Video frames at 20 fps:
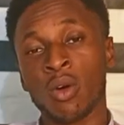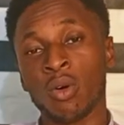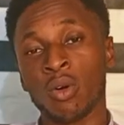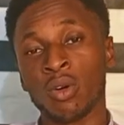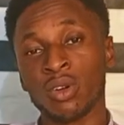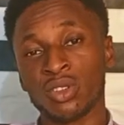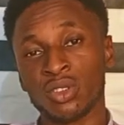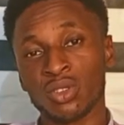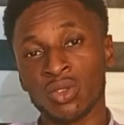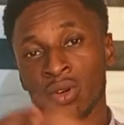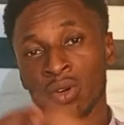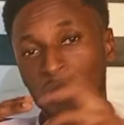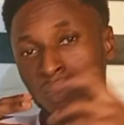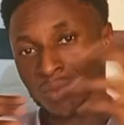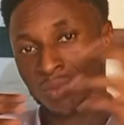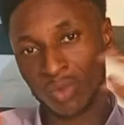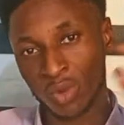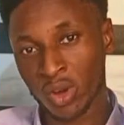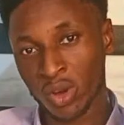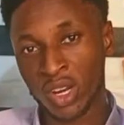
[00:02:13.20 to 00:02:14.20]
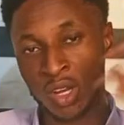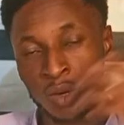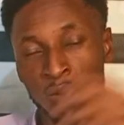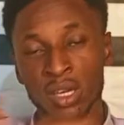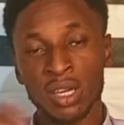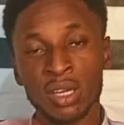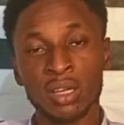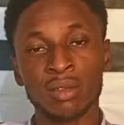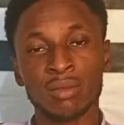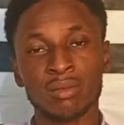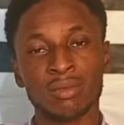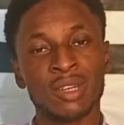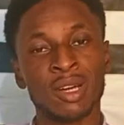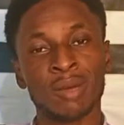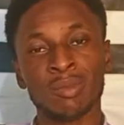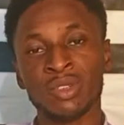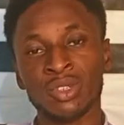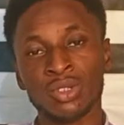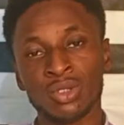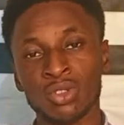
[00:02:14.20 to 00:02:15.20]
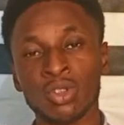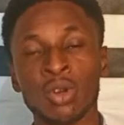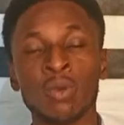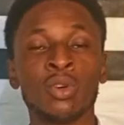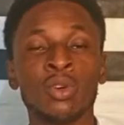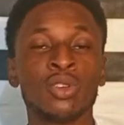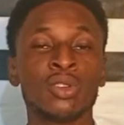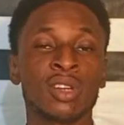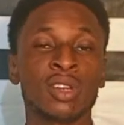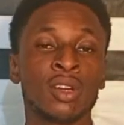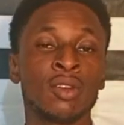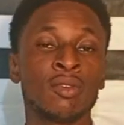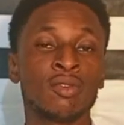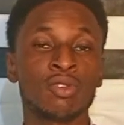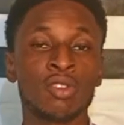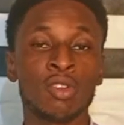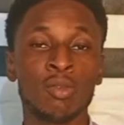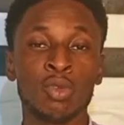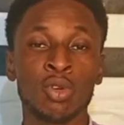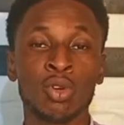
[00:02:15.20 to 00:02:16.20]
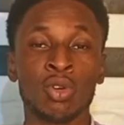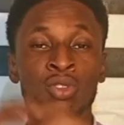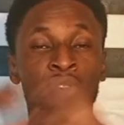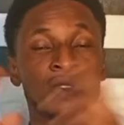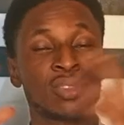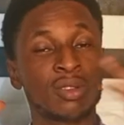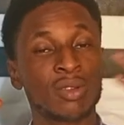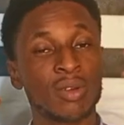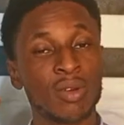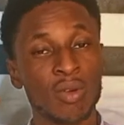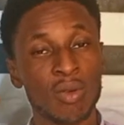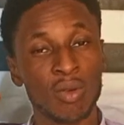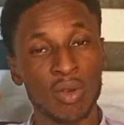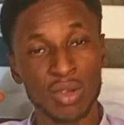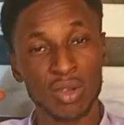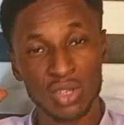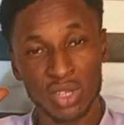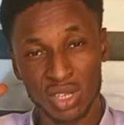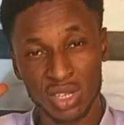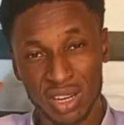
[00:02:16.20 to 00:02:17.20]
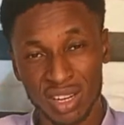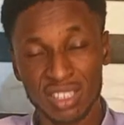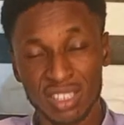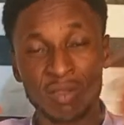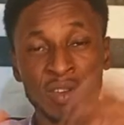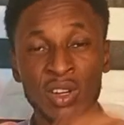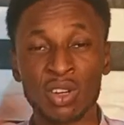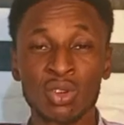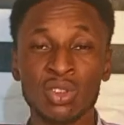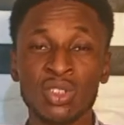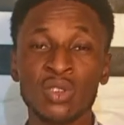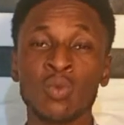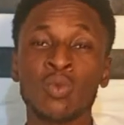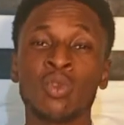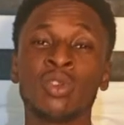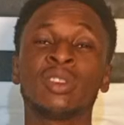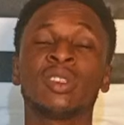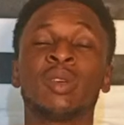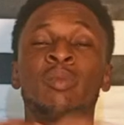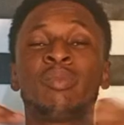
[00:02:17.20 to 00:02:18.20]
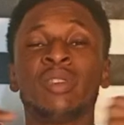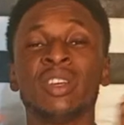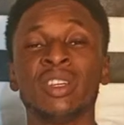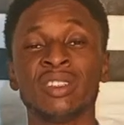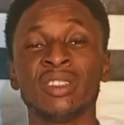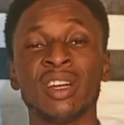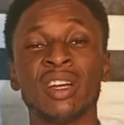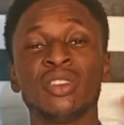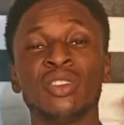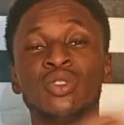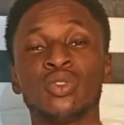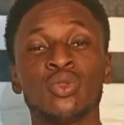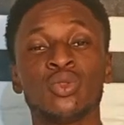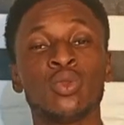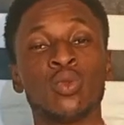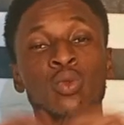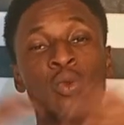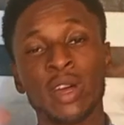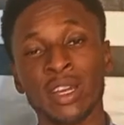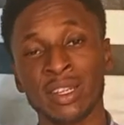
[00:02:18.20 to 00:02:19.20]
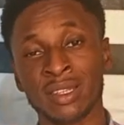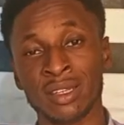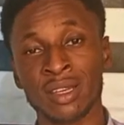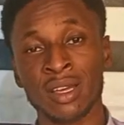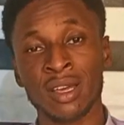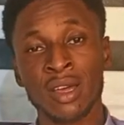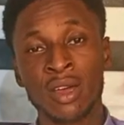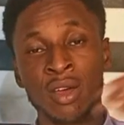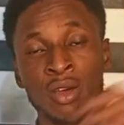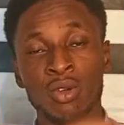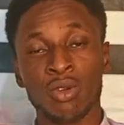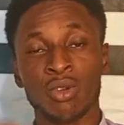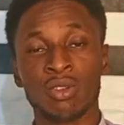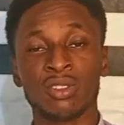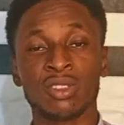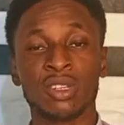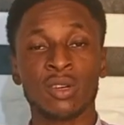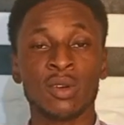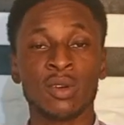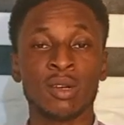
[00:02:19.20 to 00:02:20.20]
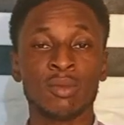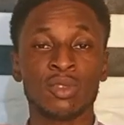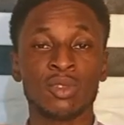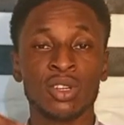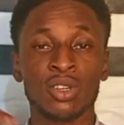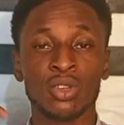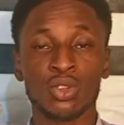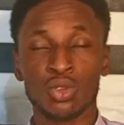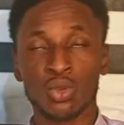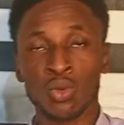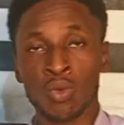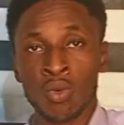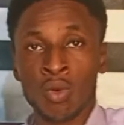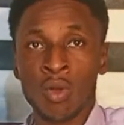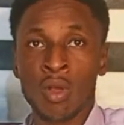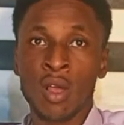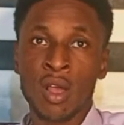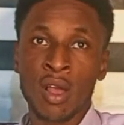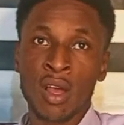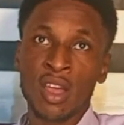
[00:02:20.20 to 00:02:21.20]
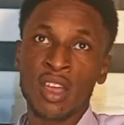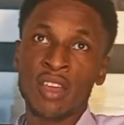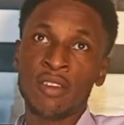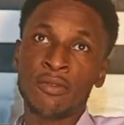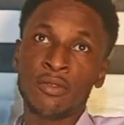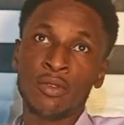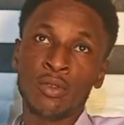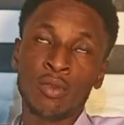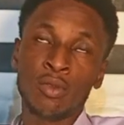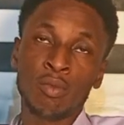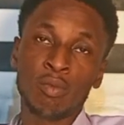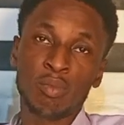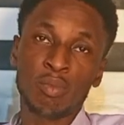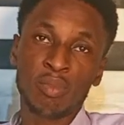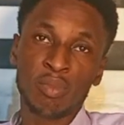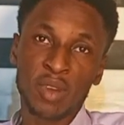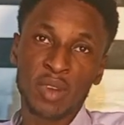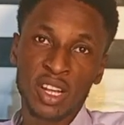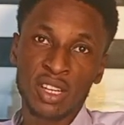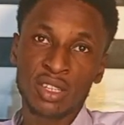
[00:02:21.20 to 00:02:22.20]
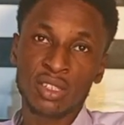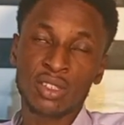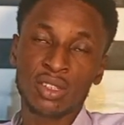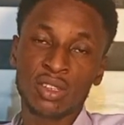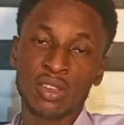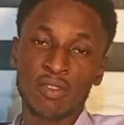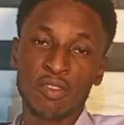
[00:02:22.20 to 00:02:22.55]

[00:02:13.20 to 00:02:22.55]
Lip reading: or it's not going away. That means you don't want this kind of soil because cassava doesn't want a place that is too wet. You understand what I'm saying? So if you plant